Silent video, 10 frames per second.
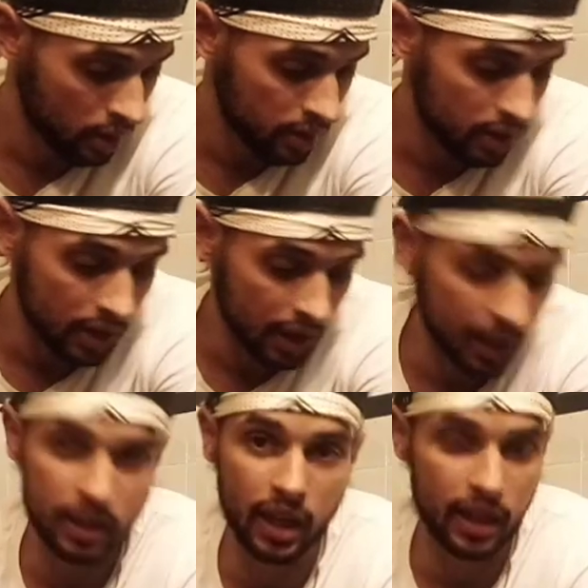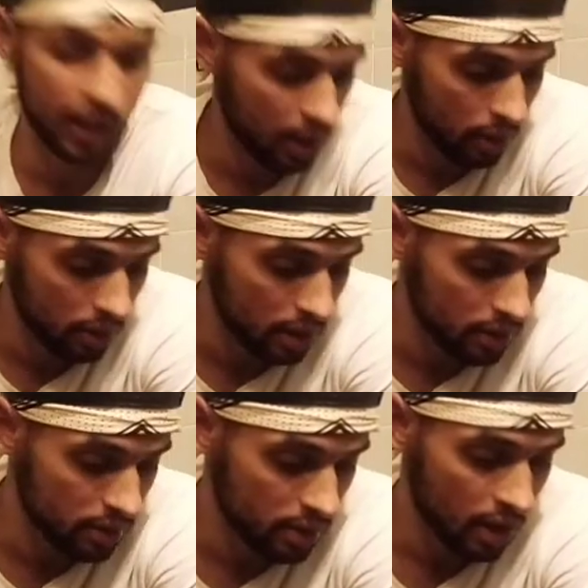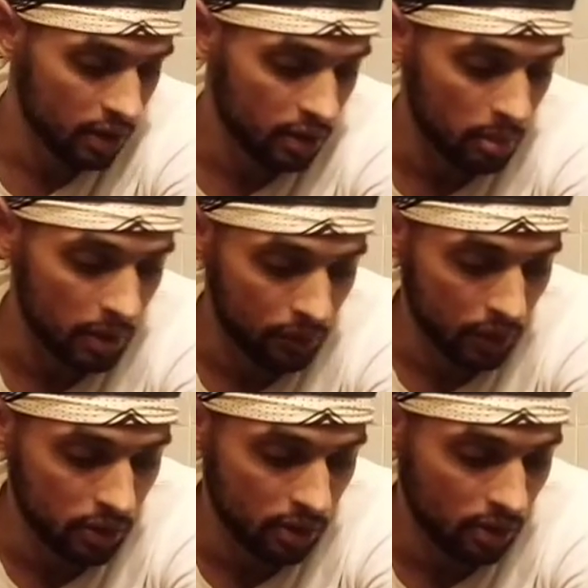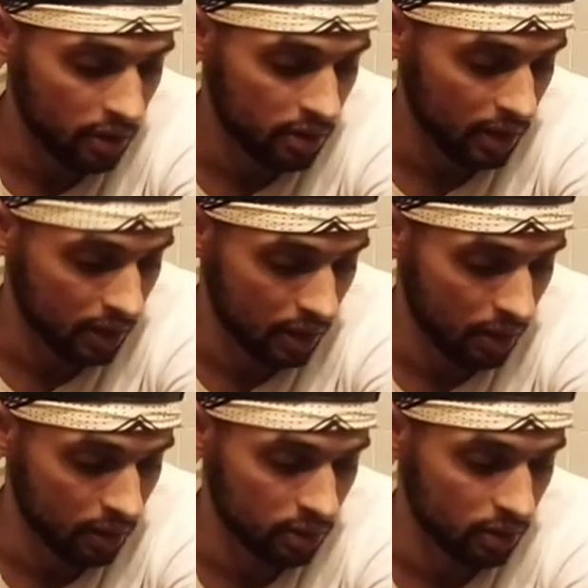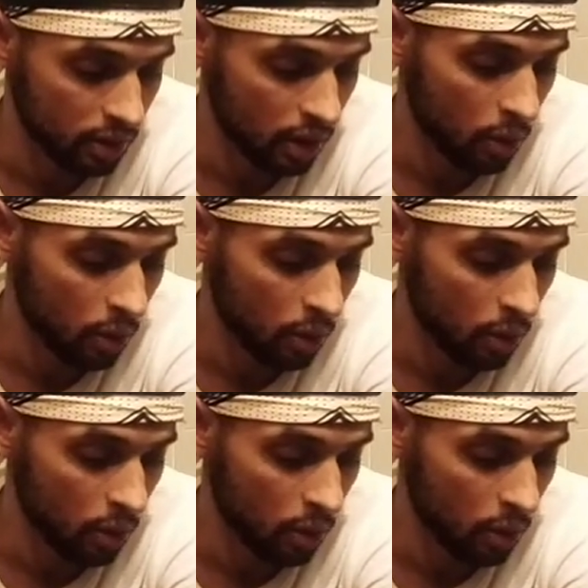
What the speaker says: the inland areas to be featureless in character,